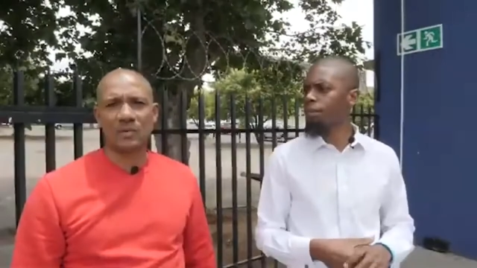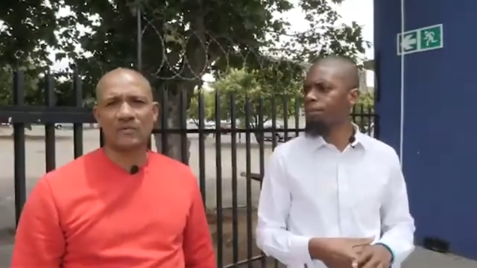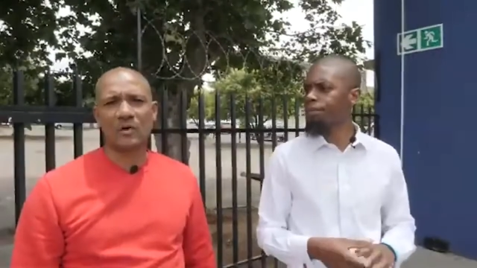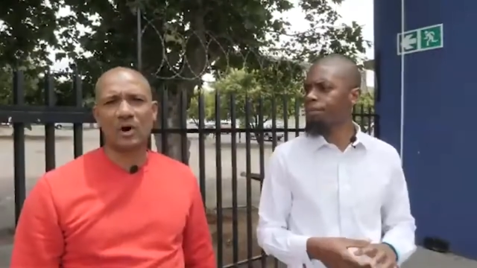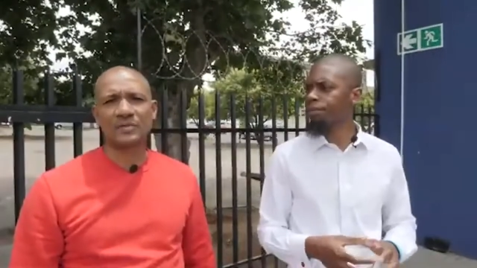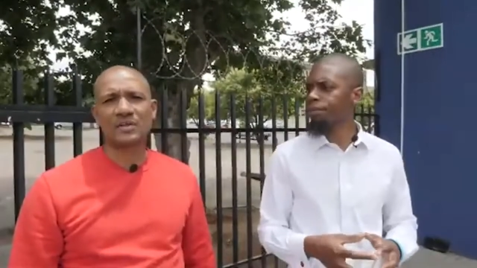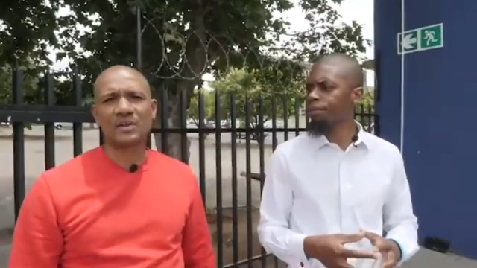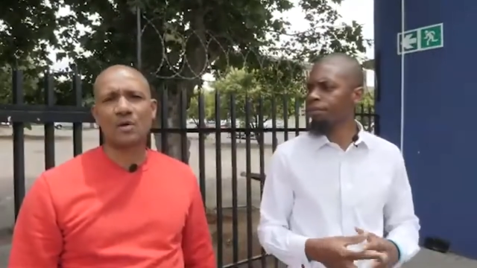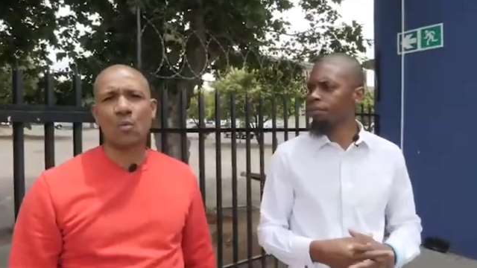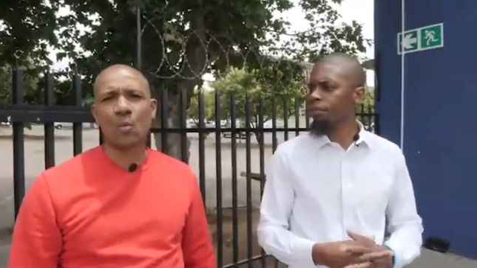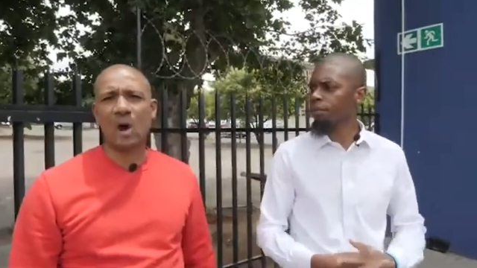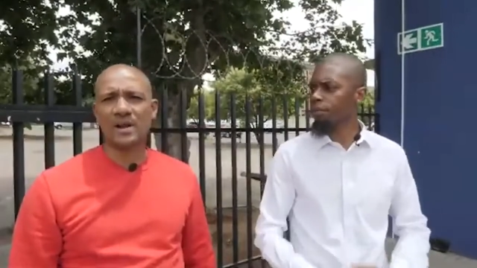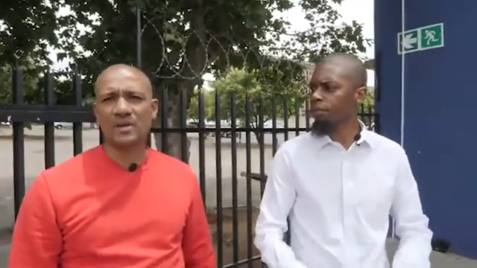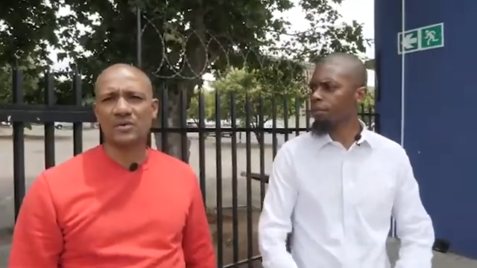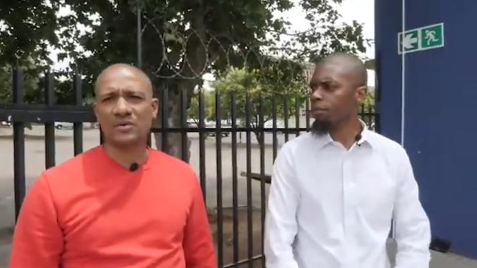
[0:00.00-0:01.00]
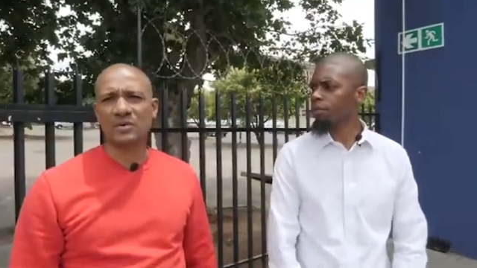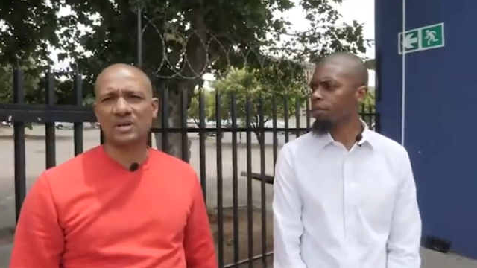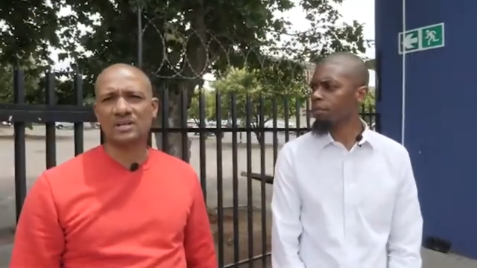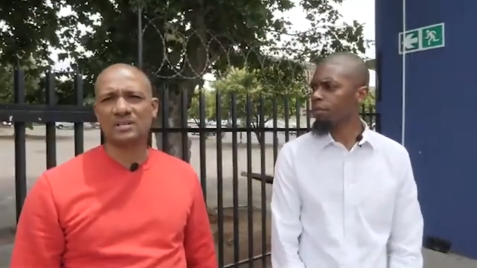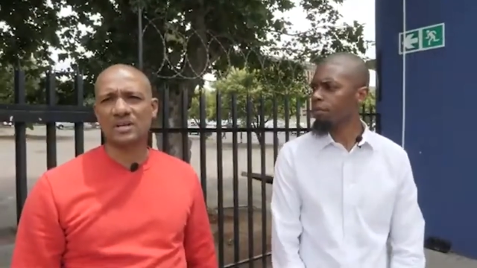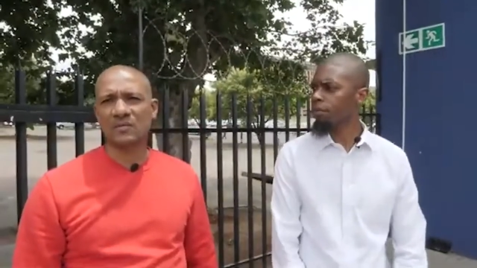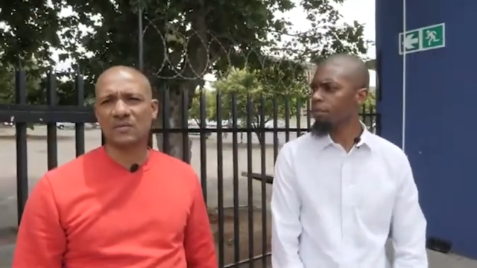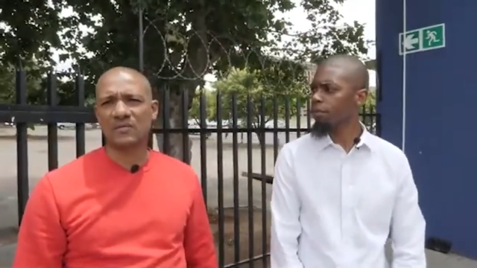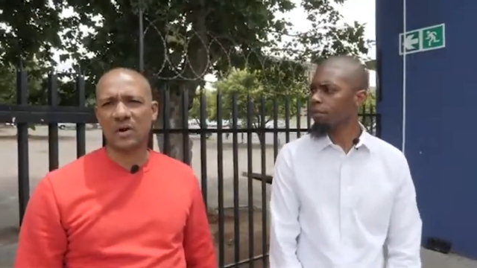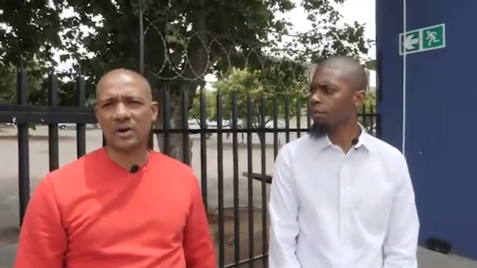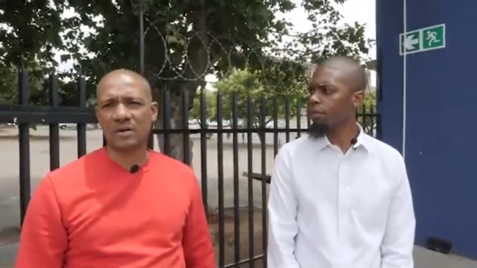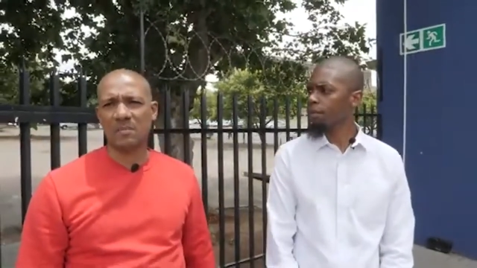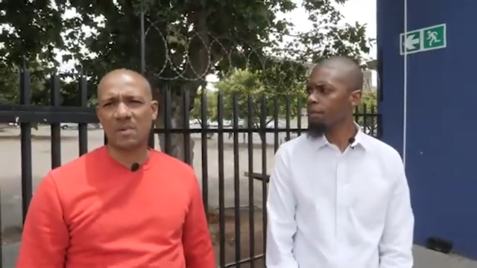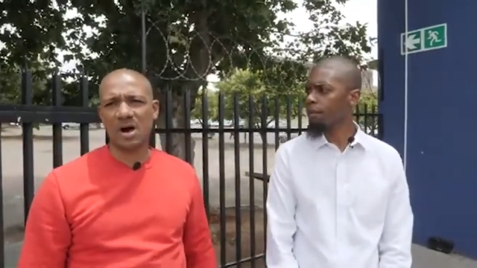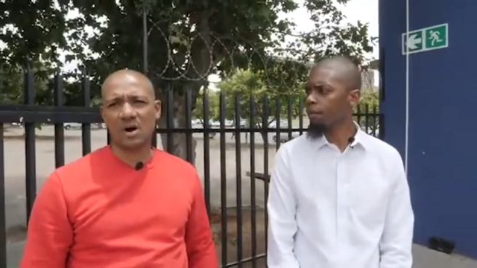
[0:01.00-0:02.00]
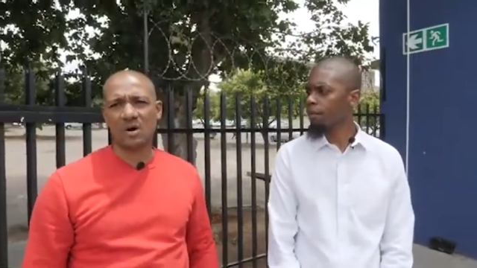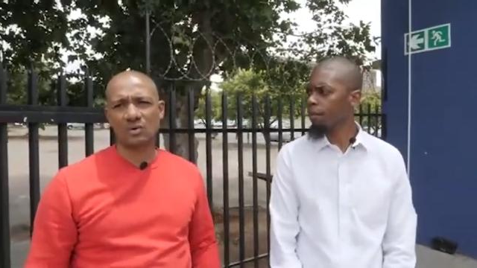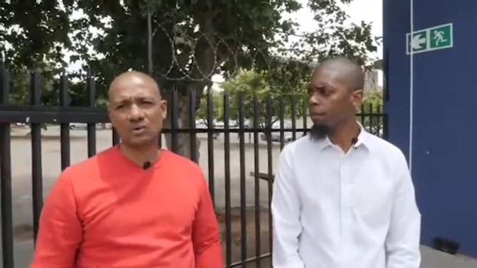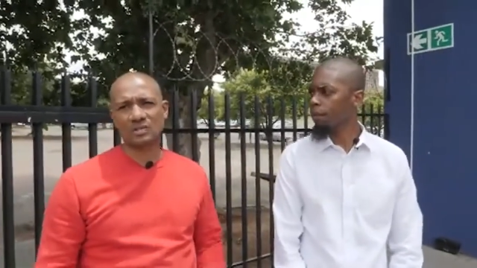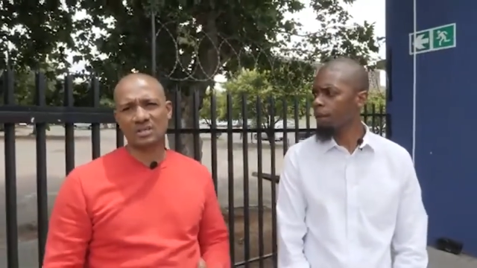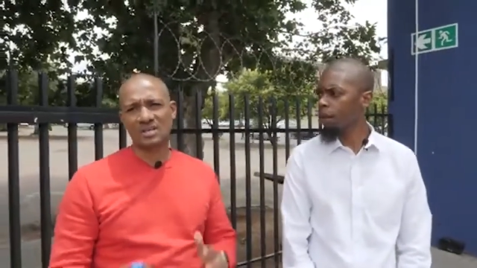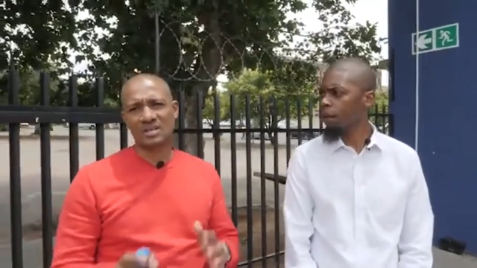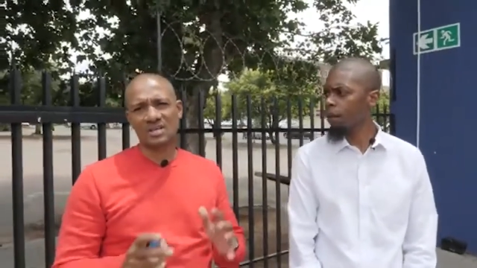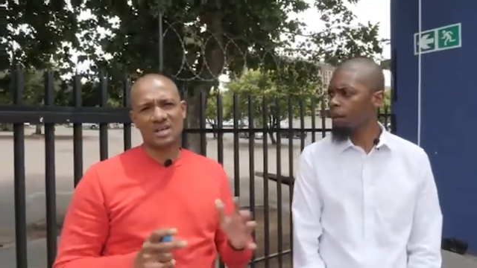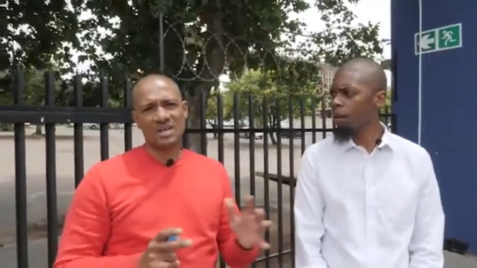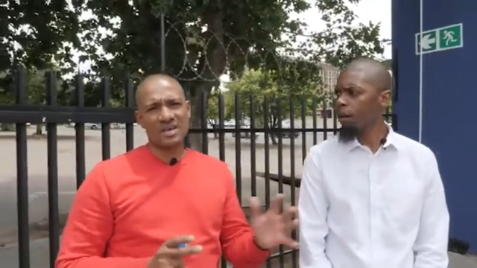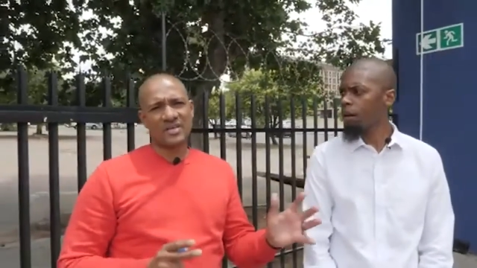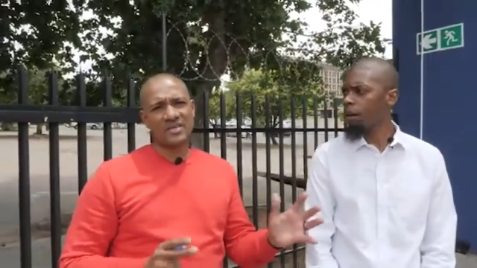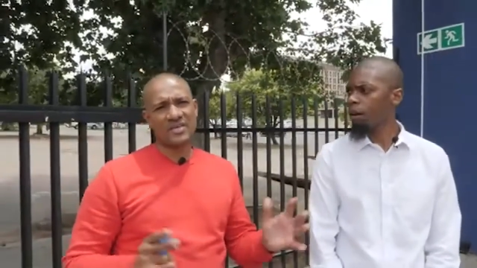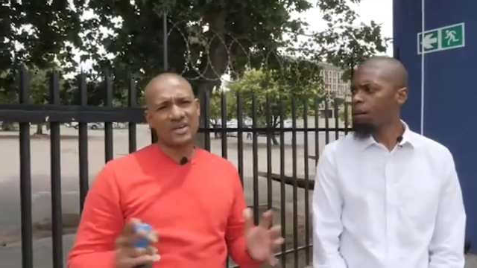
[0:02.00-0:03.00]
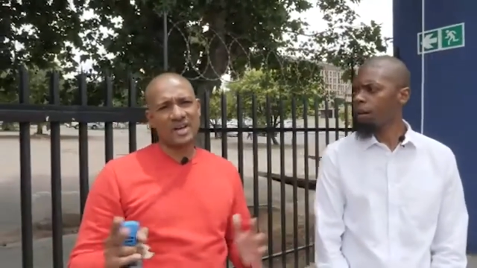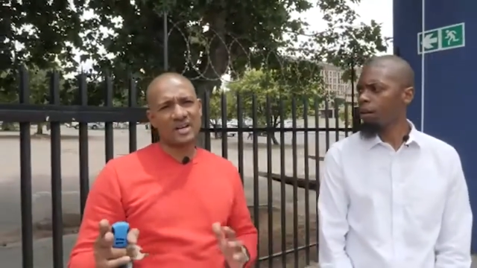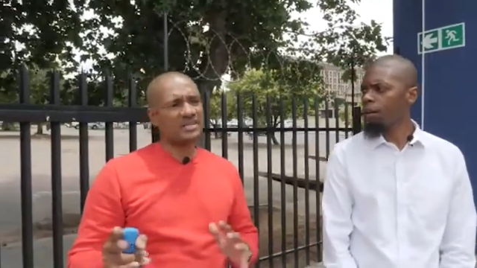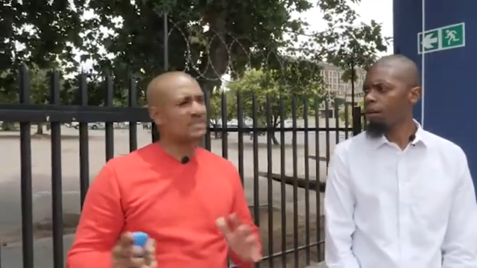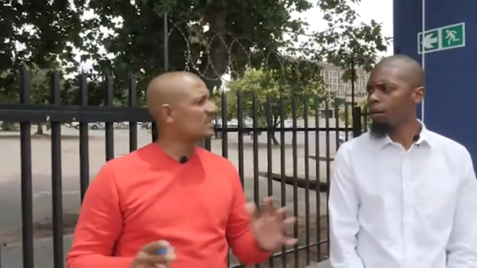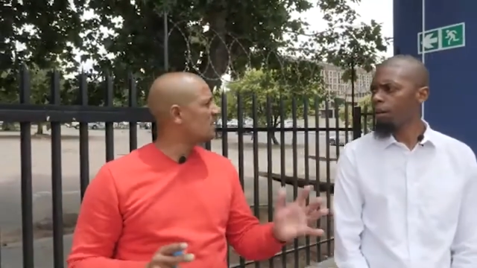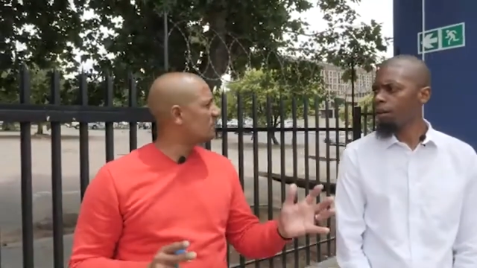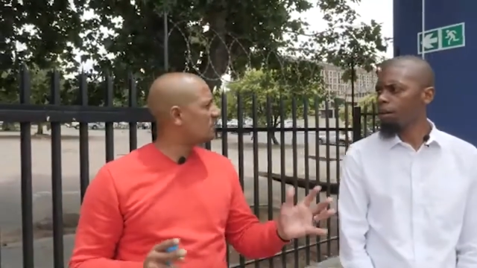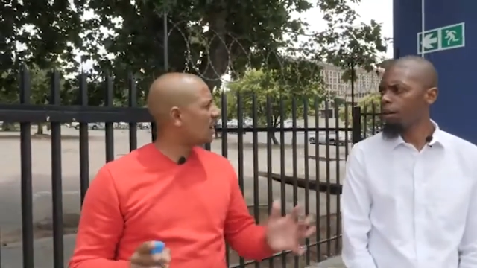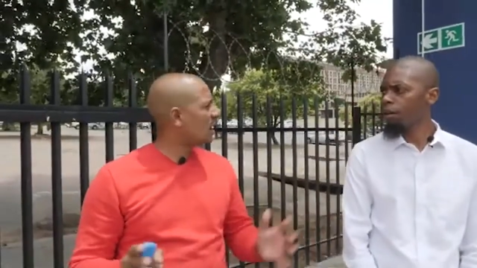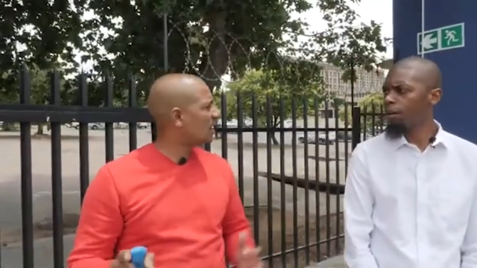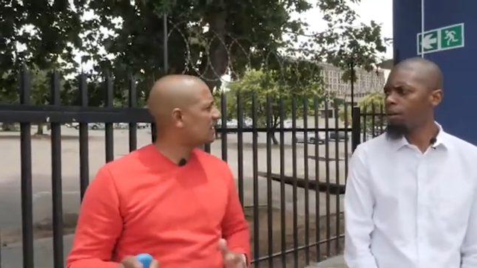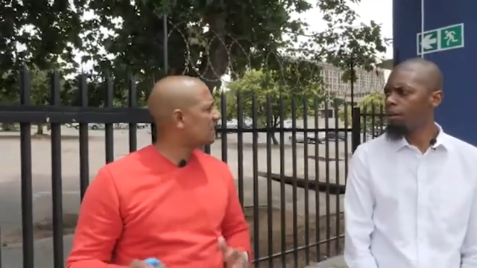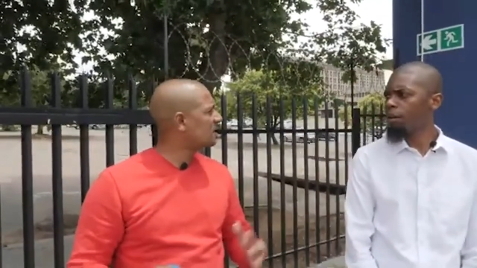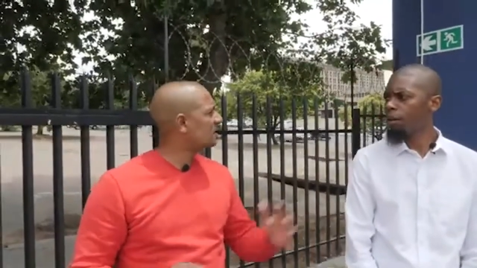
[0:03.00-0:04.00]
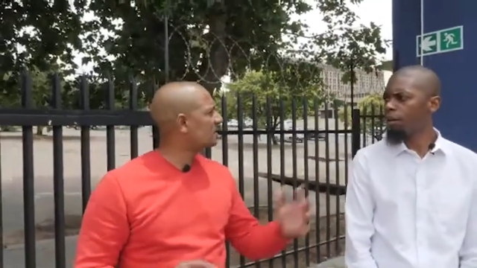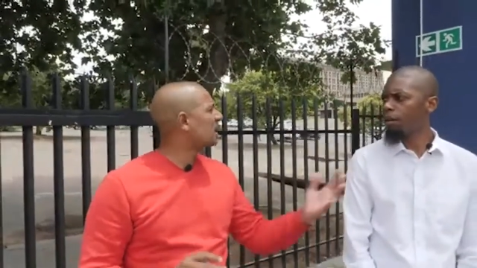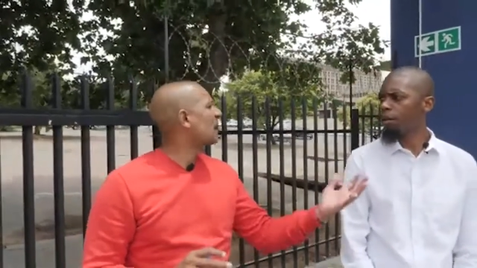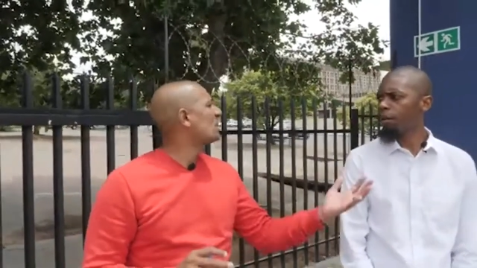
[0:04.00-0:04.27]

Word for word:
Speaker 1: So we've got thirty-one units and we've got about thirteen parkings,